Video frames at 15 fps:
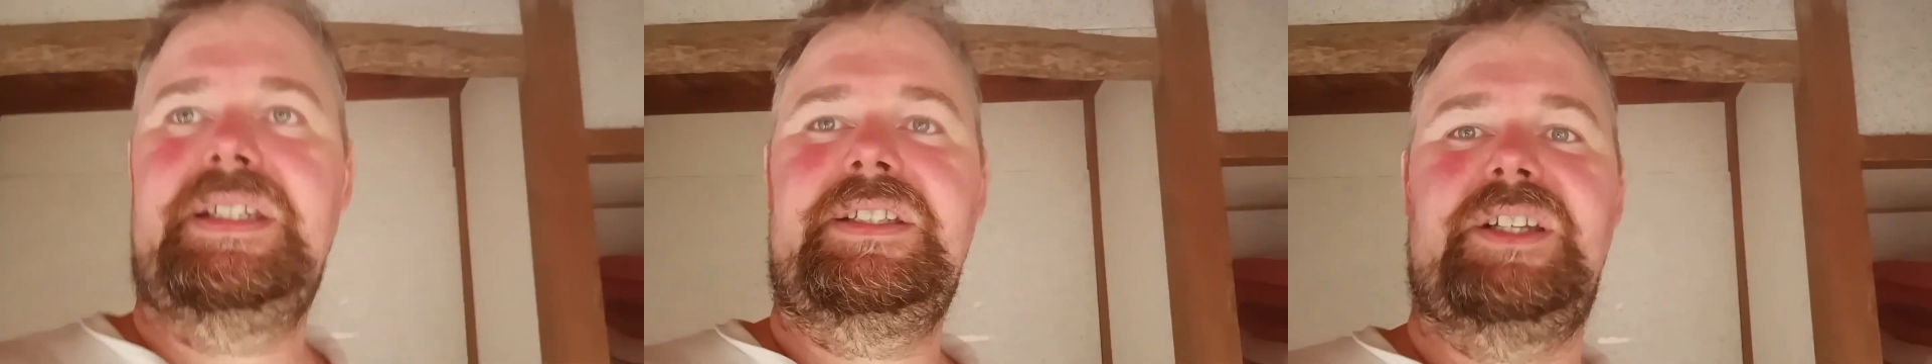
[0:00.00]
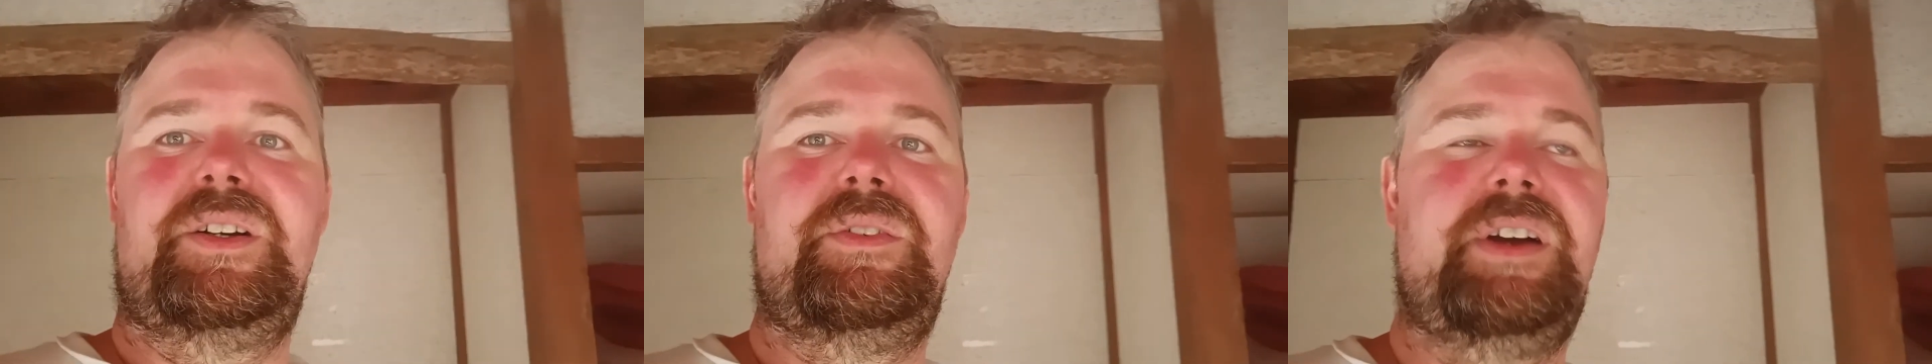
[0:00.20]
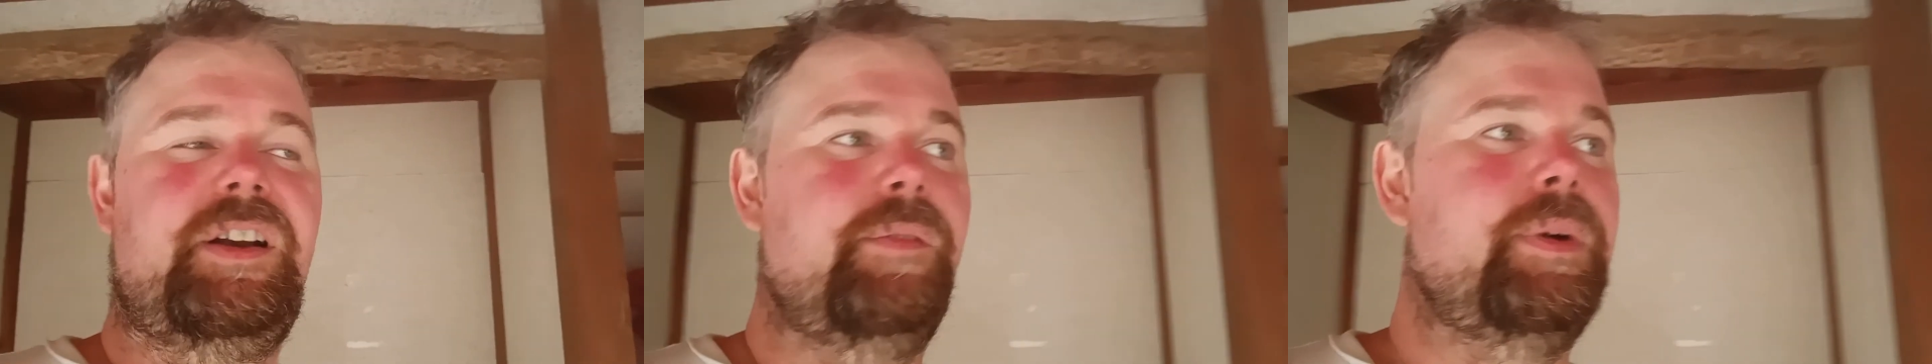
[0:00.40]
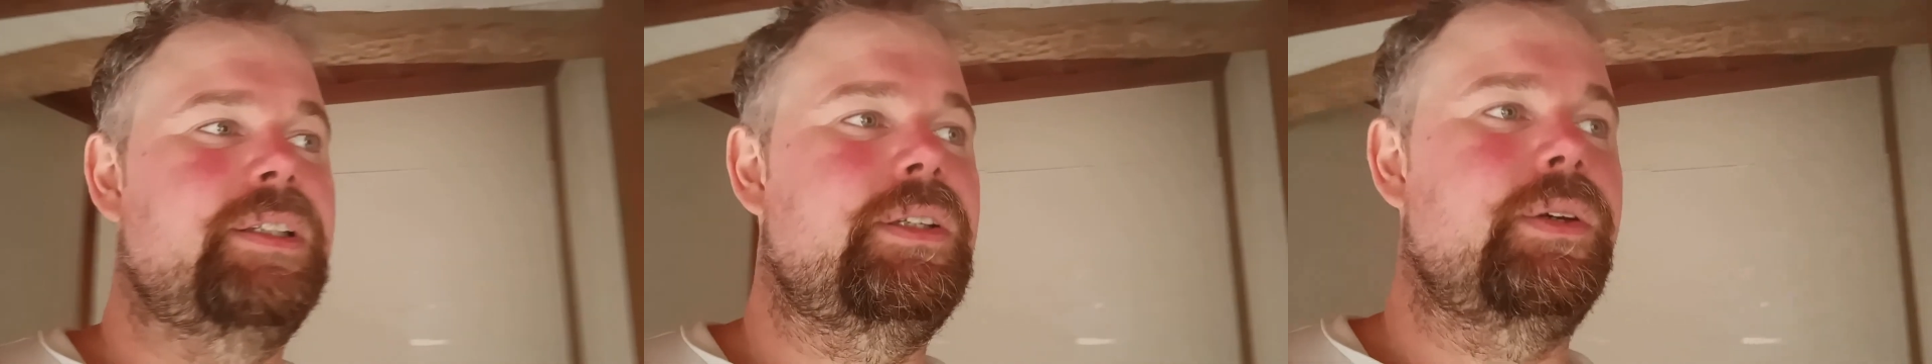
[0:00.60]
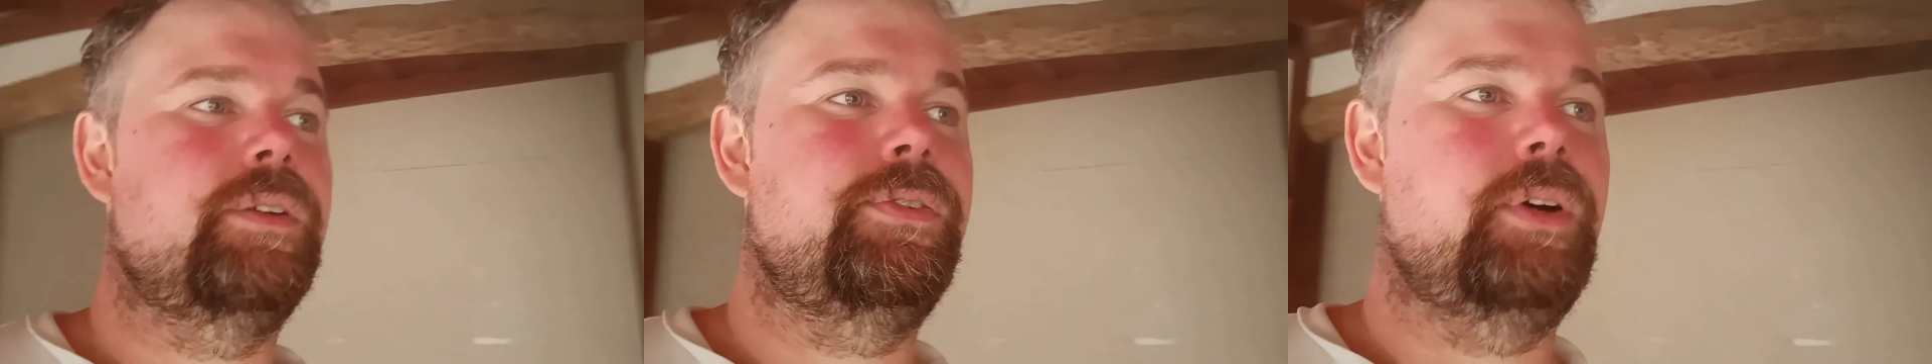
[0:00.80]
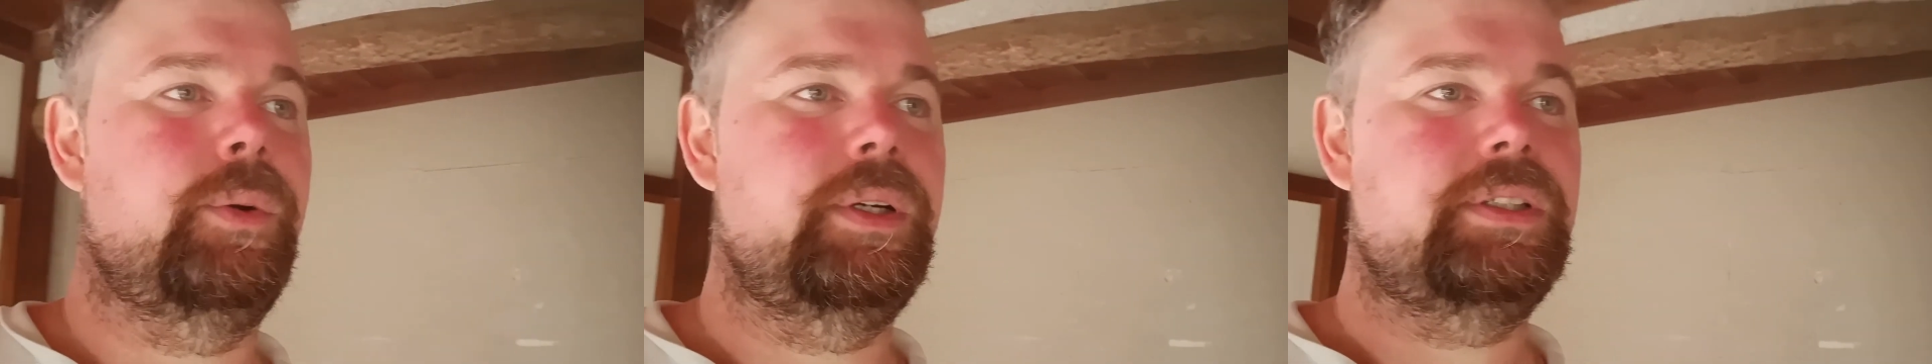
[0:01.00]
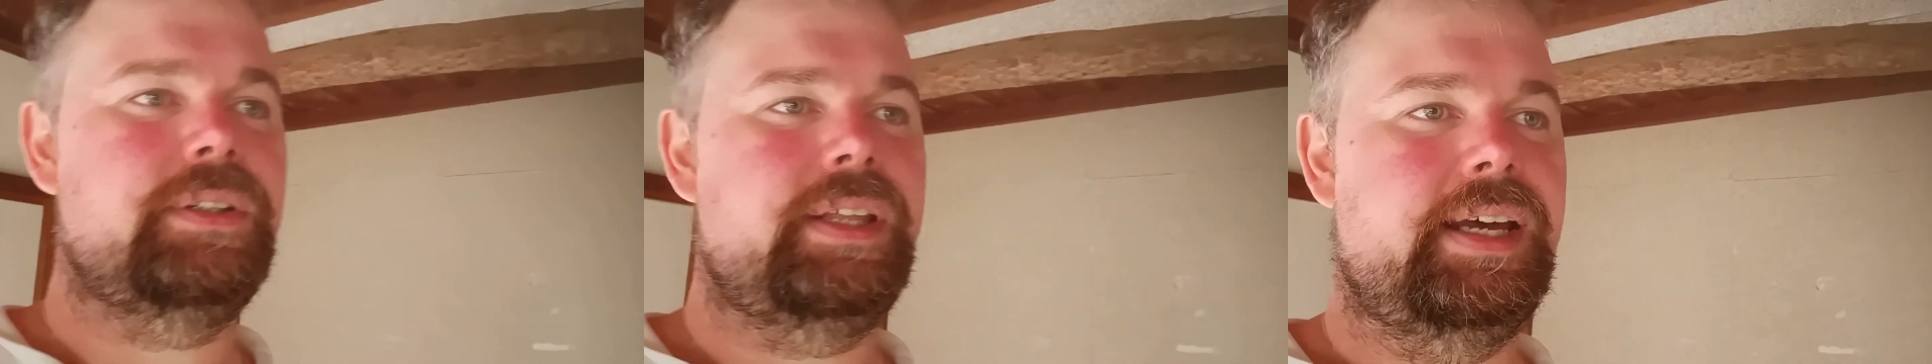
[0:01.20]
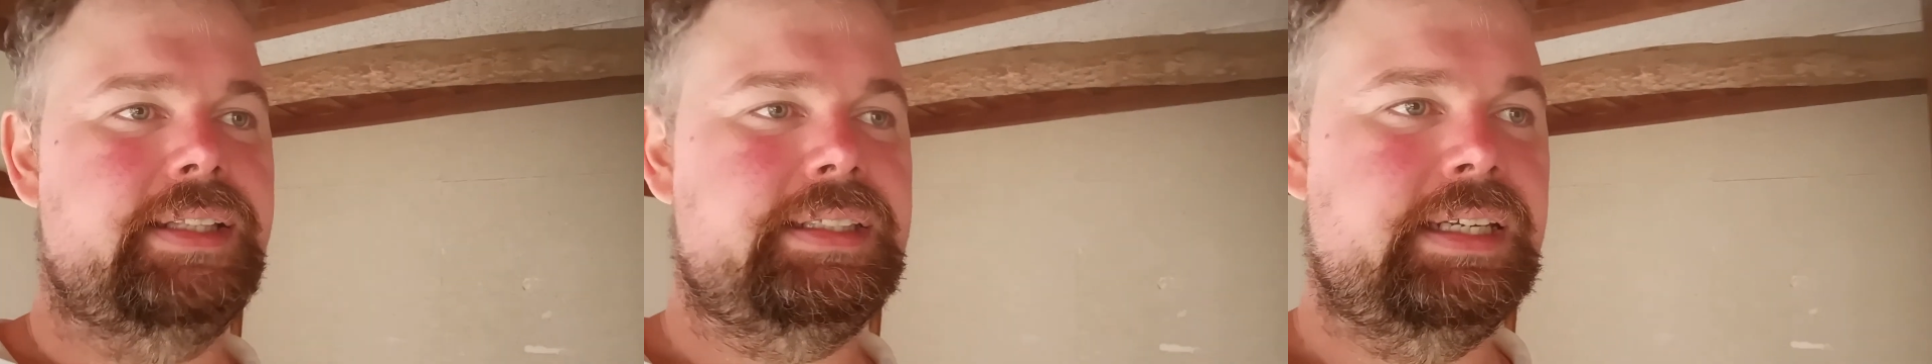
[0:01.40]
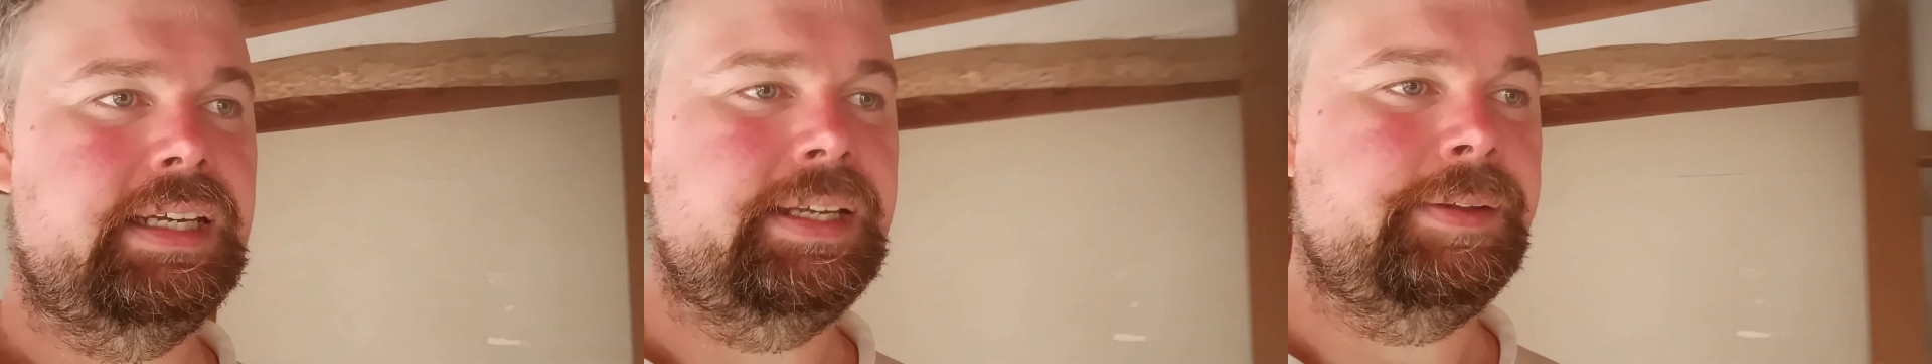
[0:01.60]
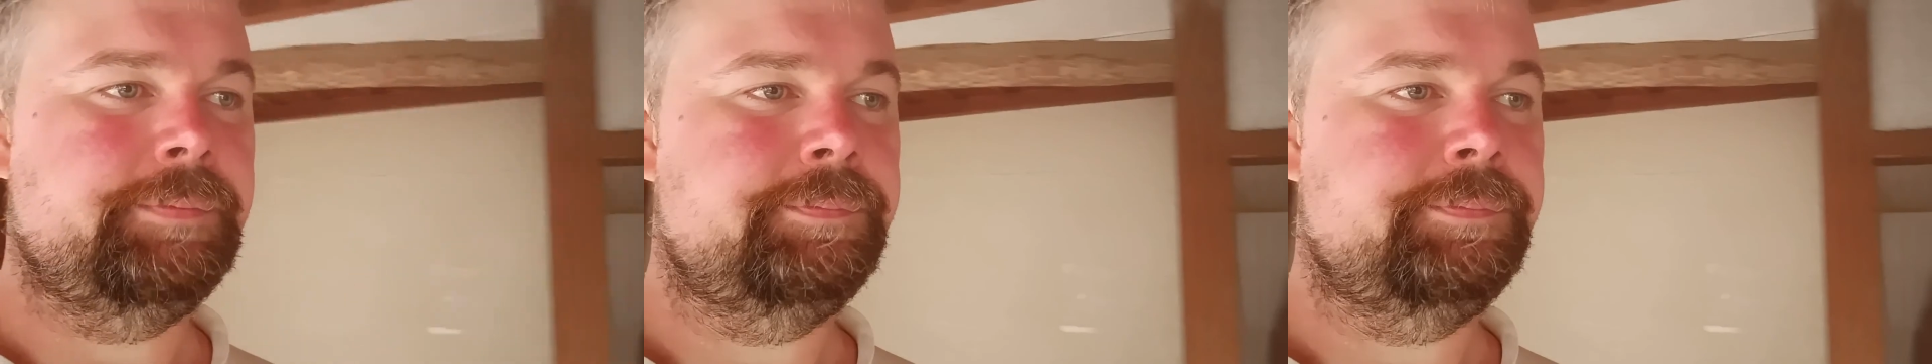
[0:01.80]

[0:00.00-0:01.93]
So very much looking forward to that.